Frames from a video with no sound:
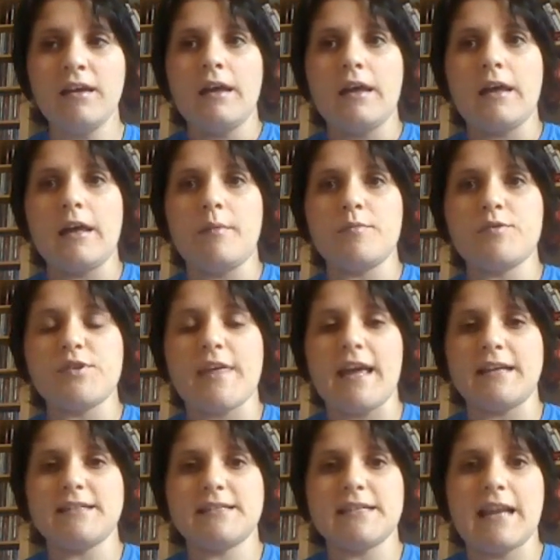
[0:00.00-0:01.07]
so they
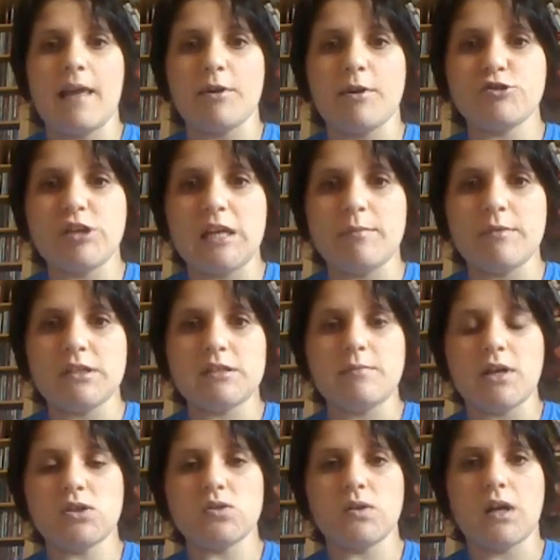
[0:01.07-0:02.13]
had to delay my treatment to
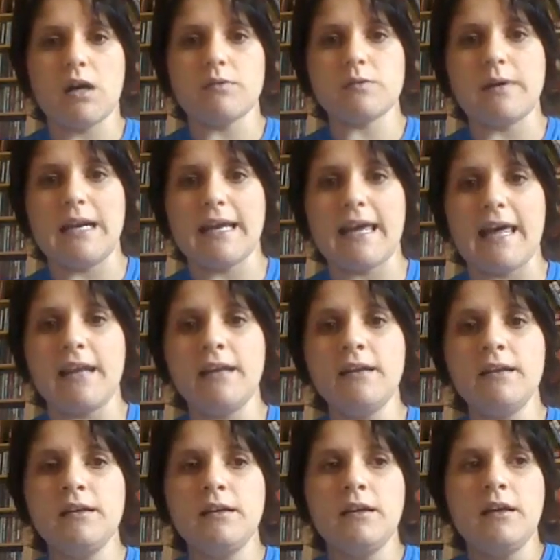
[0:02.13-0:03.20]
make sure that I was well again.
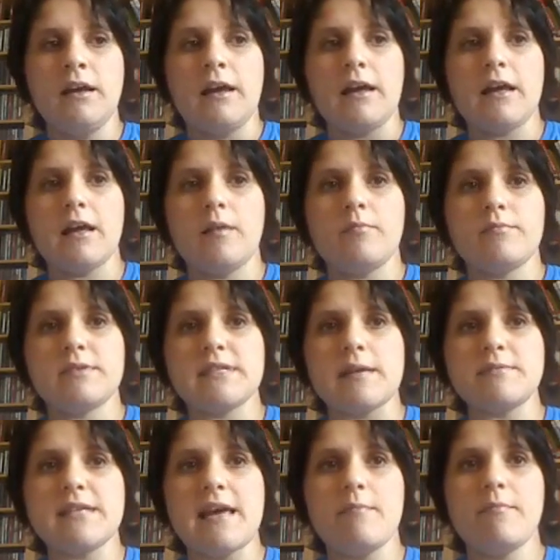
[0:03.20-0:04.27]

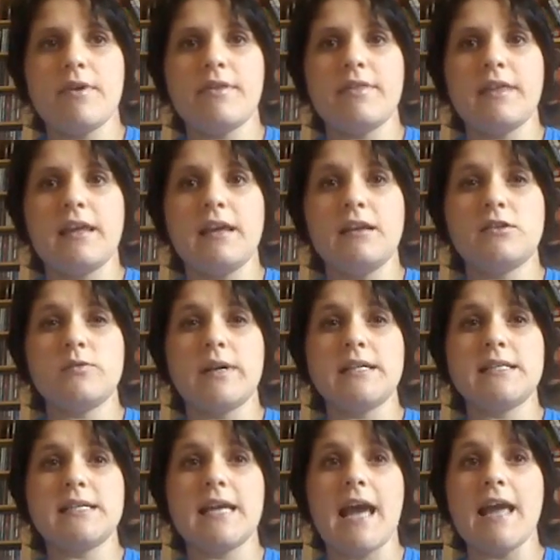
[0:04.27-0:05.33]
September the
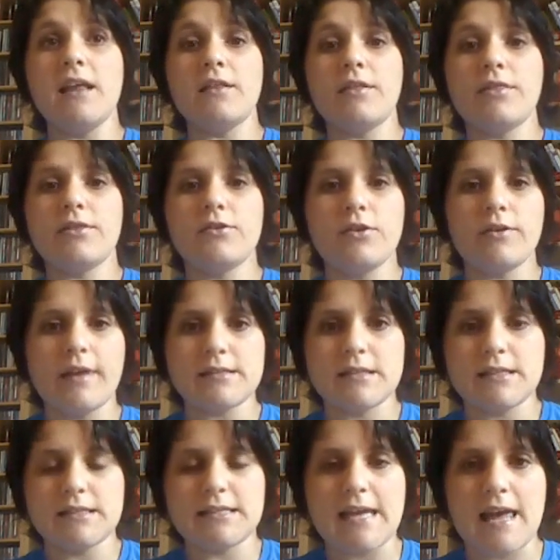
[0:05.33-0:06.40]
28th,
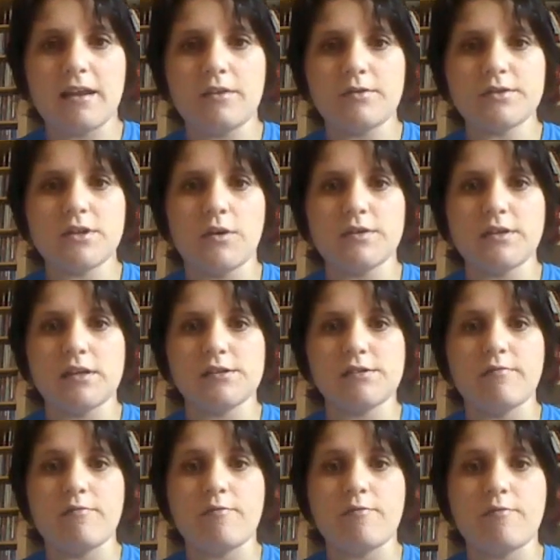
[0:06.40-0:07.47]
2010, I was told I was
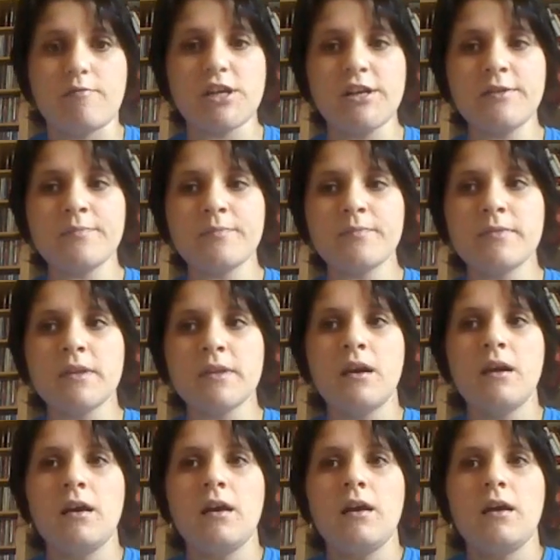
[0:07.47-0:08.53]
in remission.
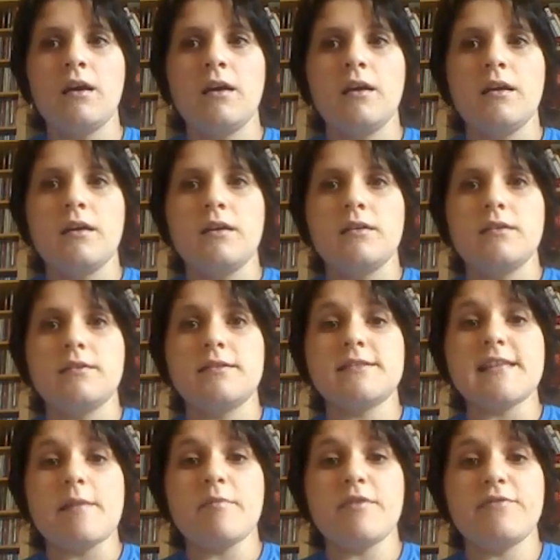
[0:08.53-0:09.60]

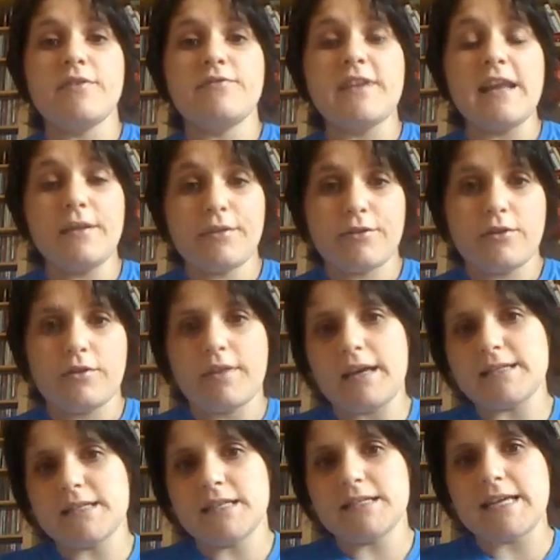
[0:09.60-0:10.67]
December 15th,
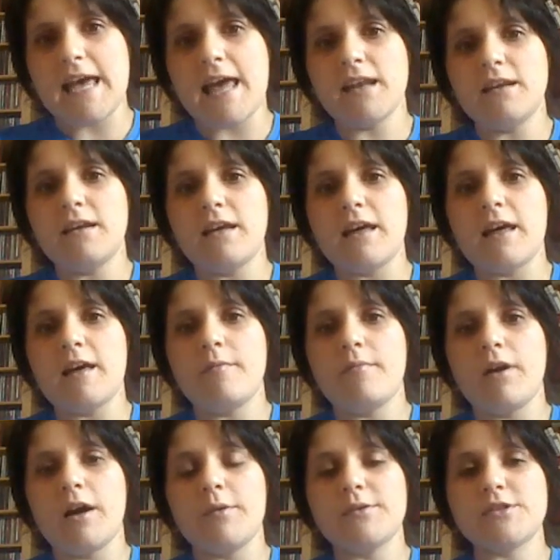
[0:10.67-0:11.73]

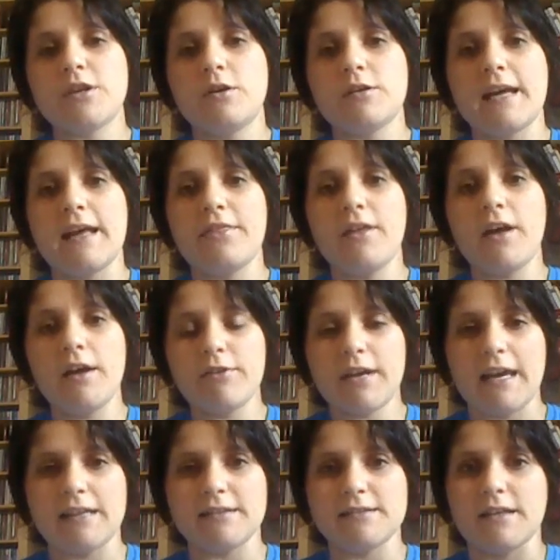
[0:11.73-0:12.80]
2010, I was told I had thyroid
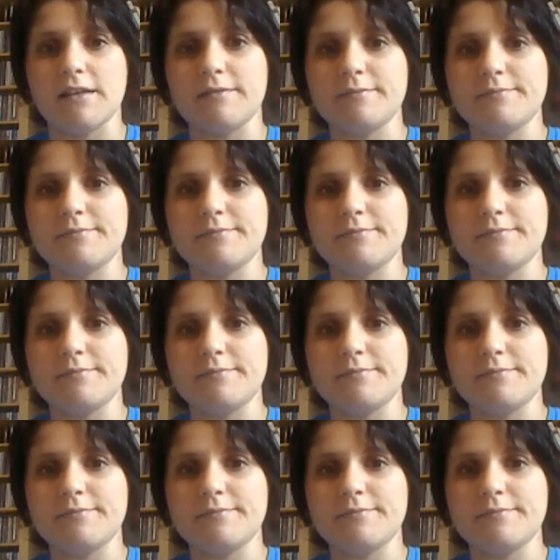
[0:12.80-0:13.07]
cancer.